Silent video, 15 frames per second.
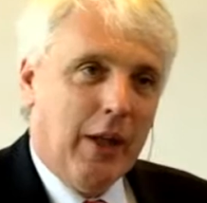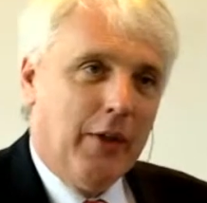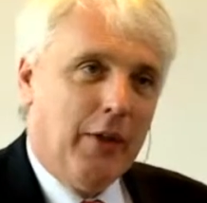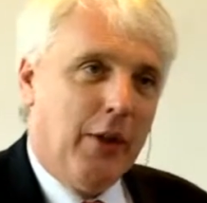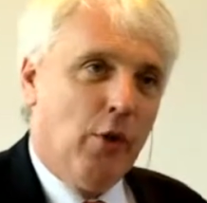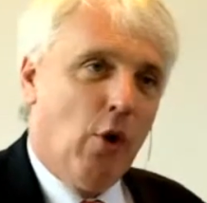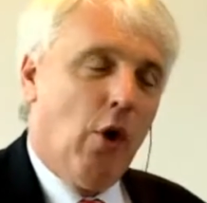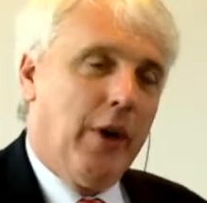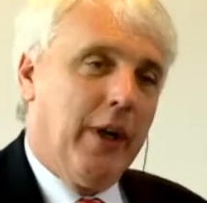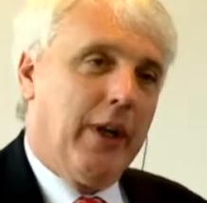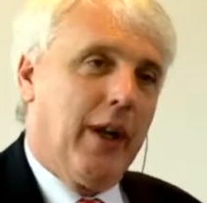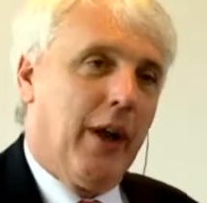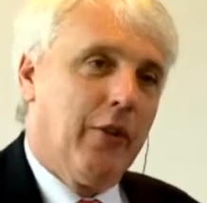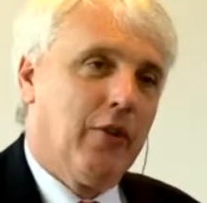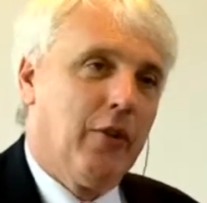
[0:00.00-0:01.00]
the Nordic
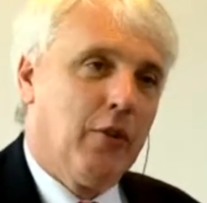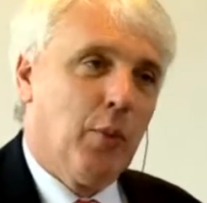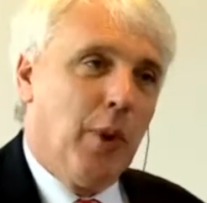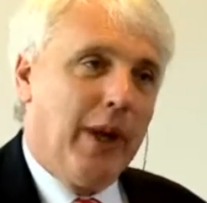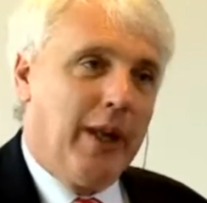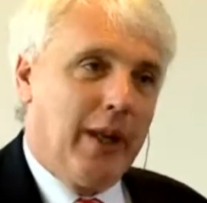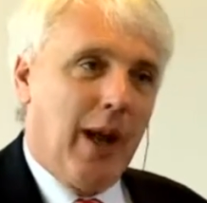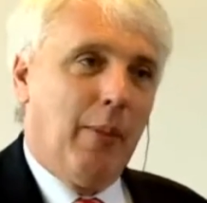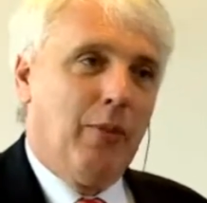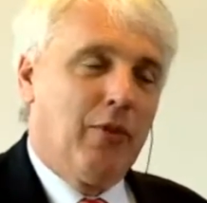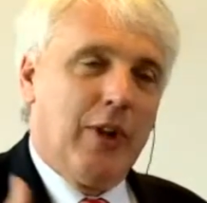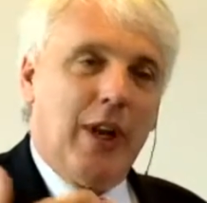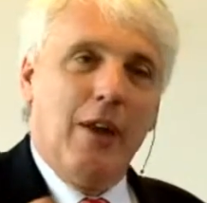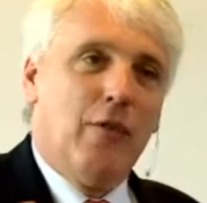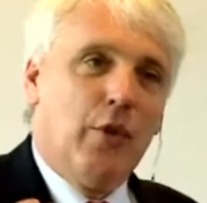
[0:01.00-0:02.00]
countries when it comes
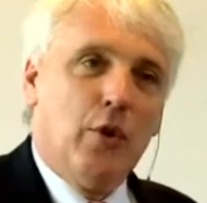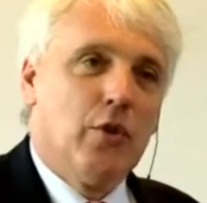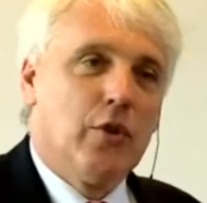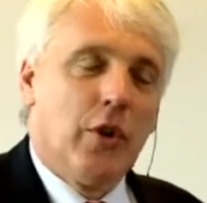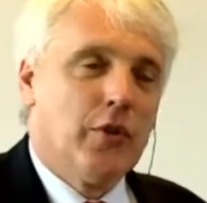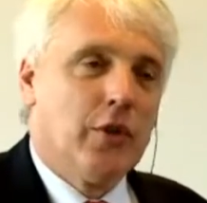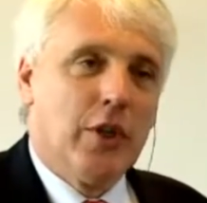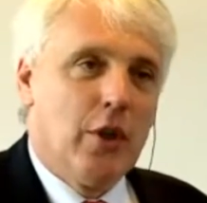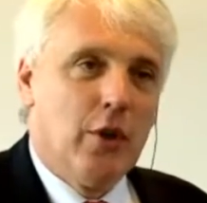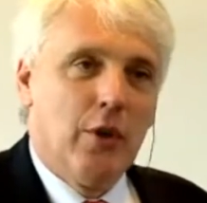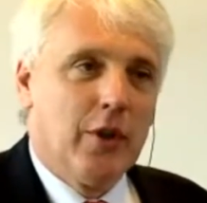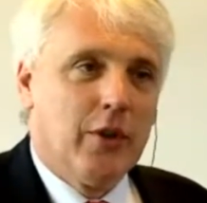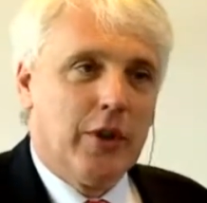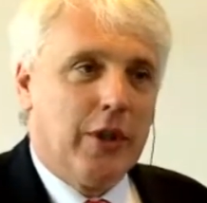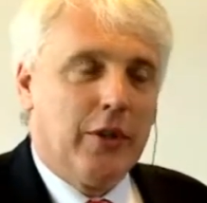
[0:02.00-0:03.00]
to their views on
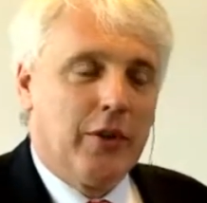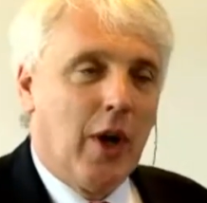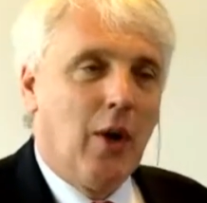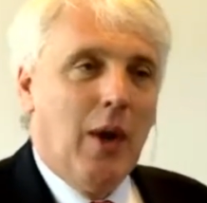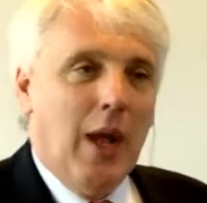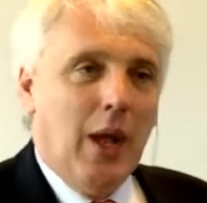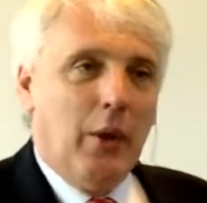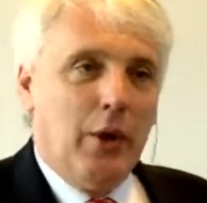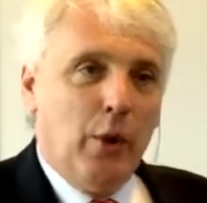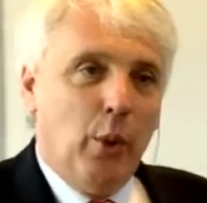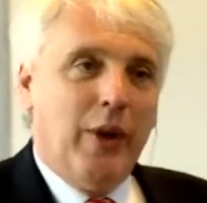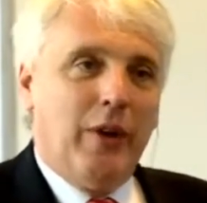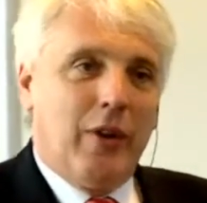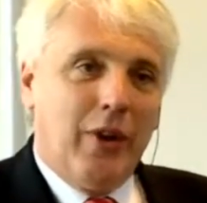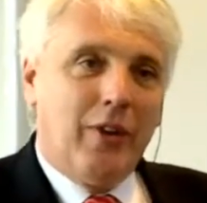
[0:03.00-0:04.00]
security. So you
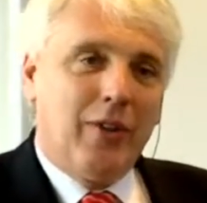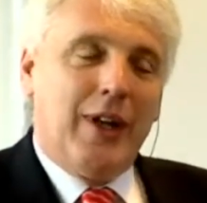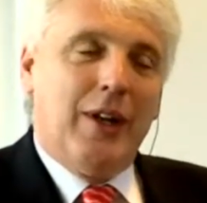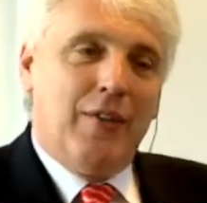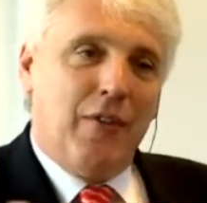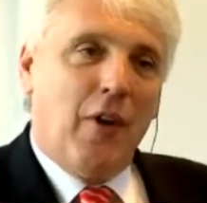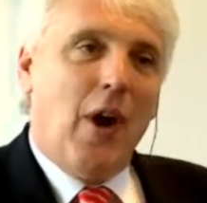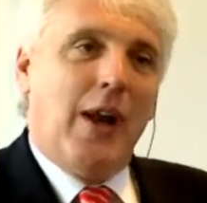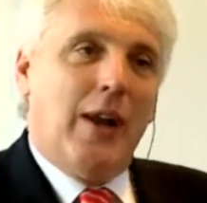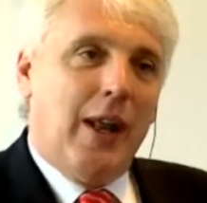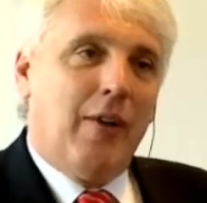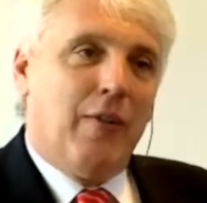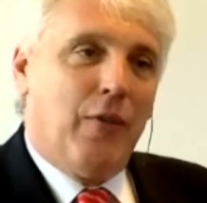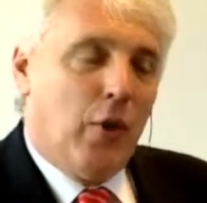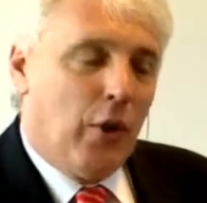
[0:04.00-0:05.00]
increasingly find,
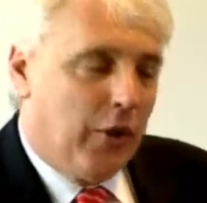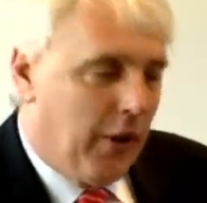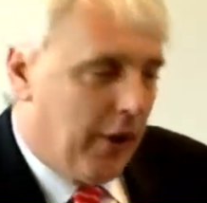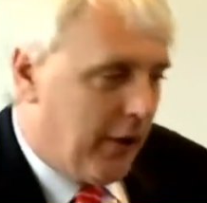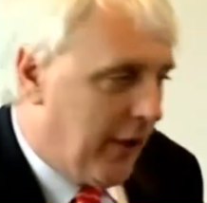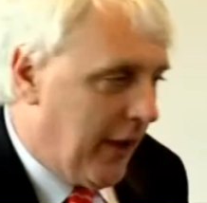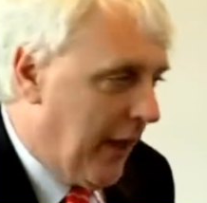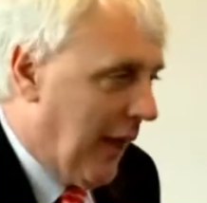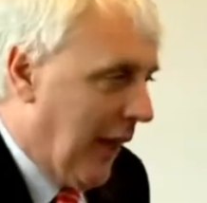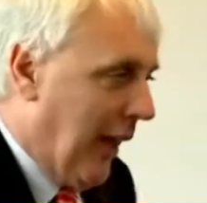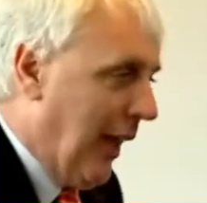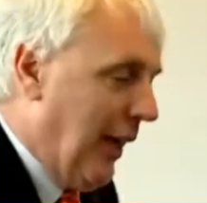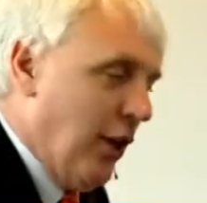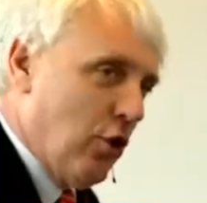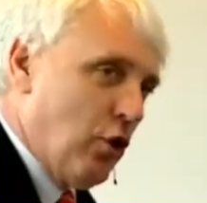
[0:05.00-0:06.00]
therefore, that the
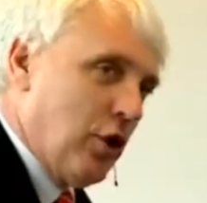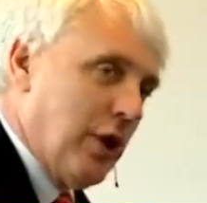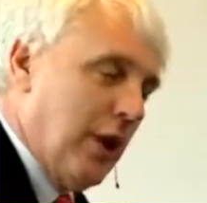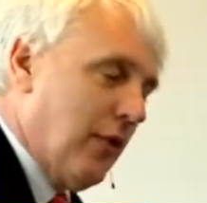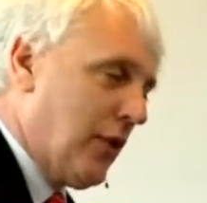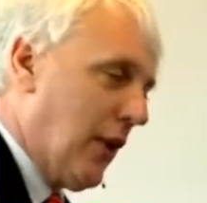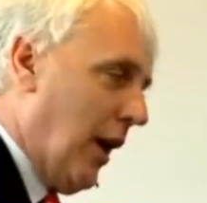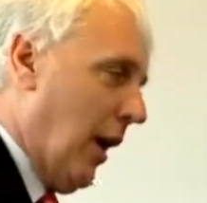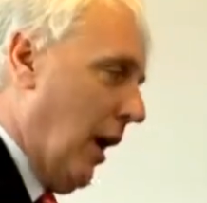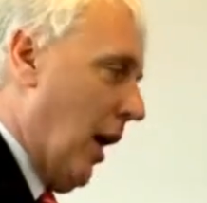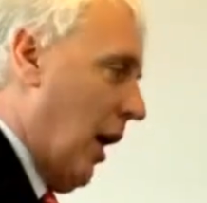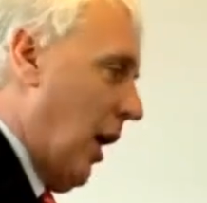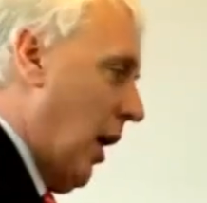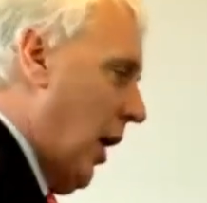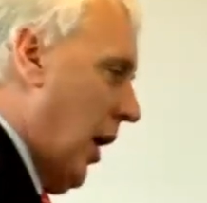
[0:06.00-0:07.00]
initiatives
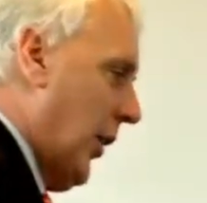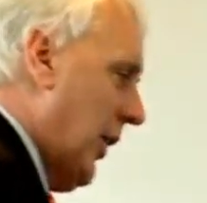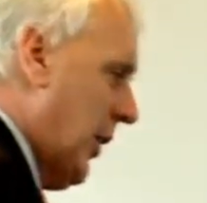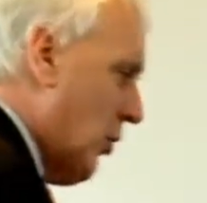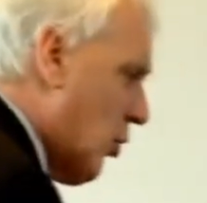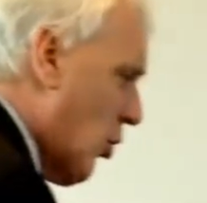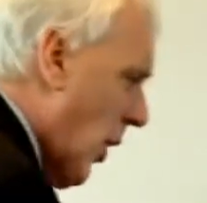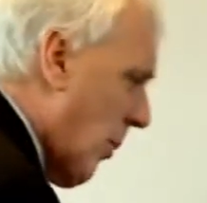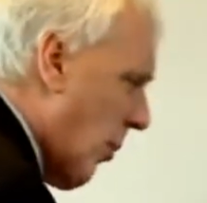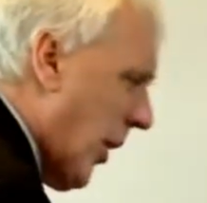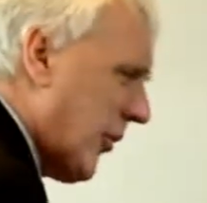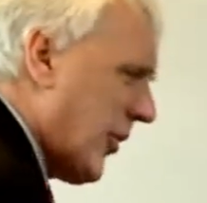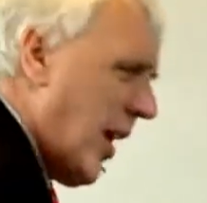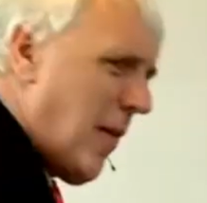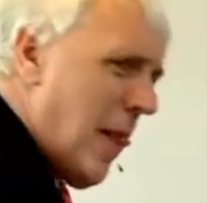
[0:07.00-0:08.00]
are these joint
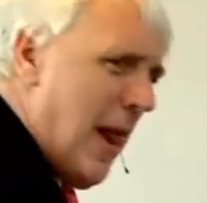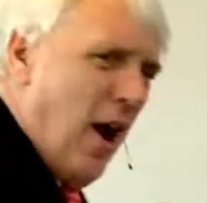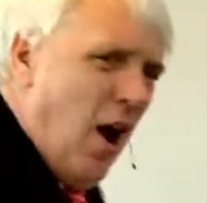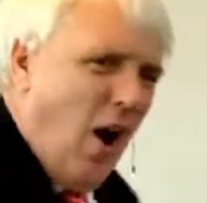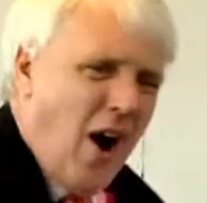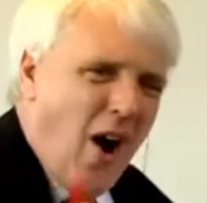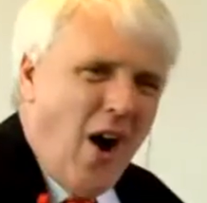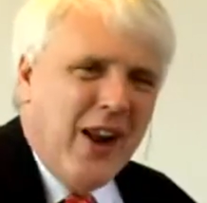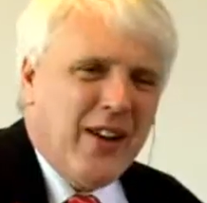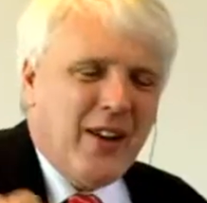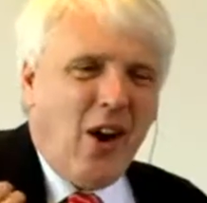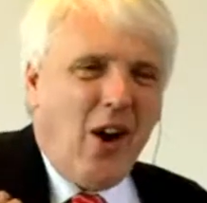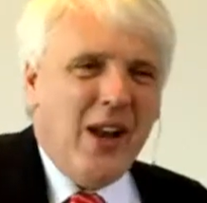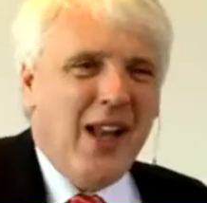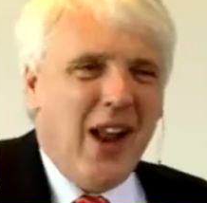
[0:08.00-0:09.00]
ones. Now, I
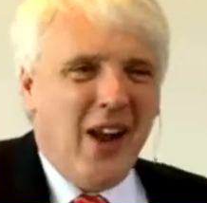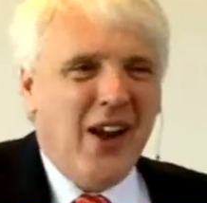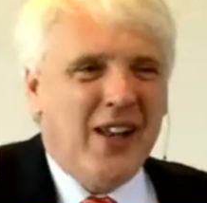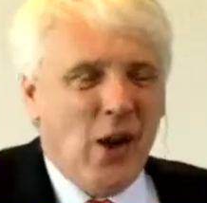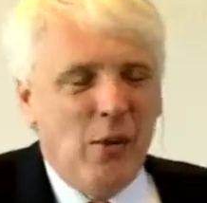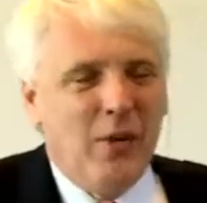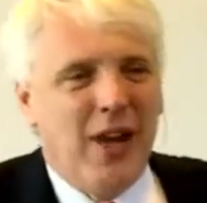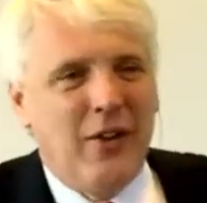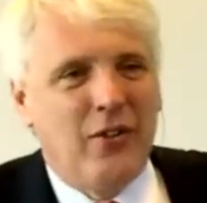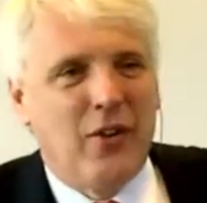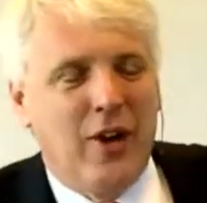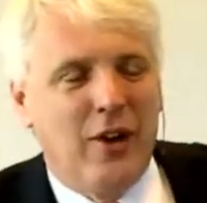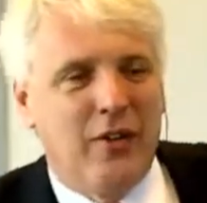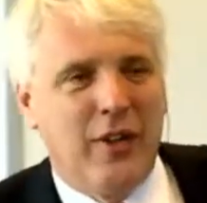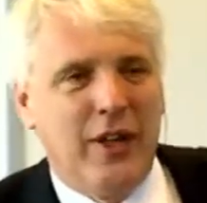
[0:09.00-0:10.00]
don't
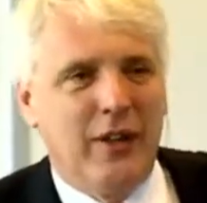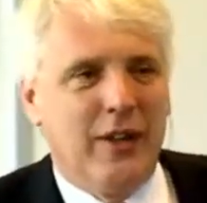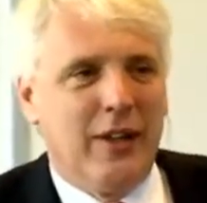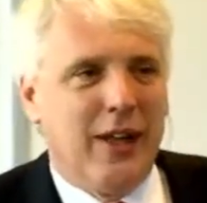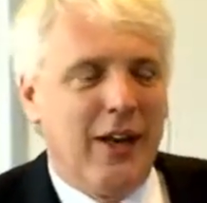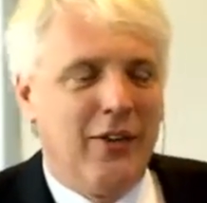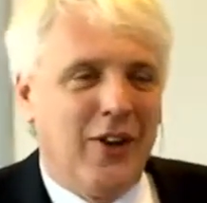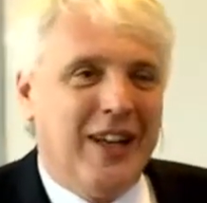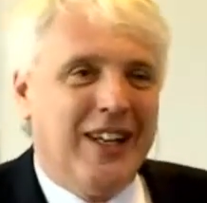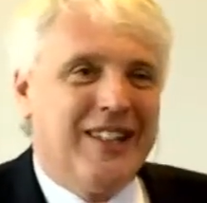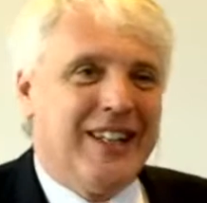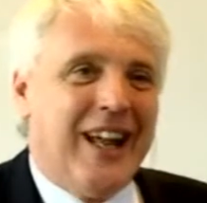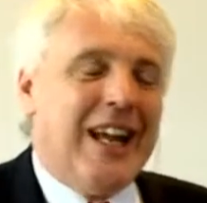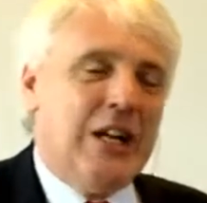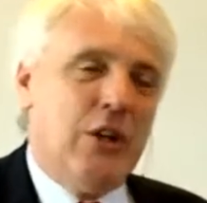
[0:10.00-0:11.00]
necessarily think that there's any
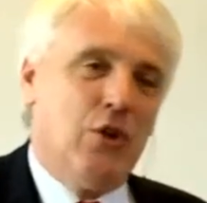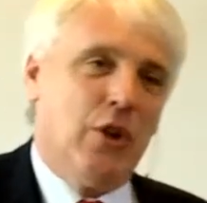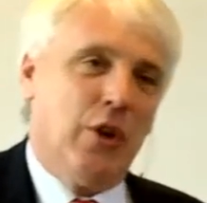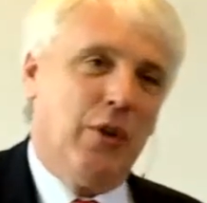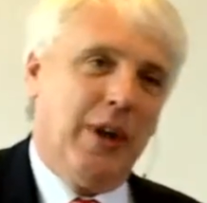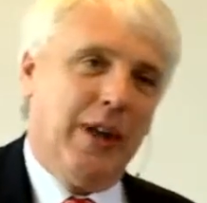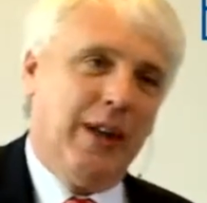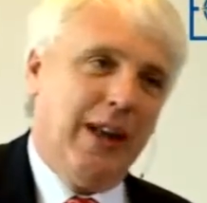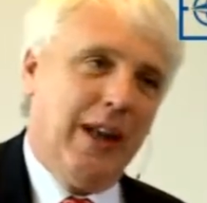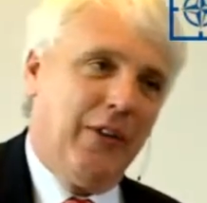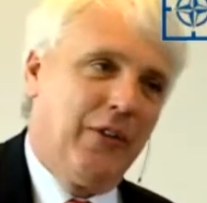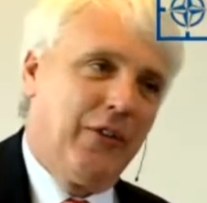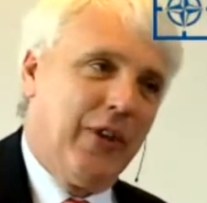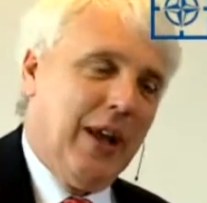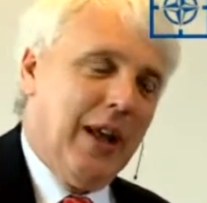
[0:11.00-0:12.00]
danger in
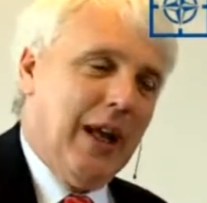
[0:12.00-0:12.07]
this.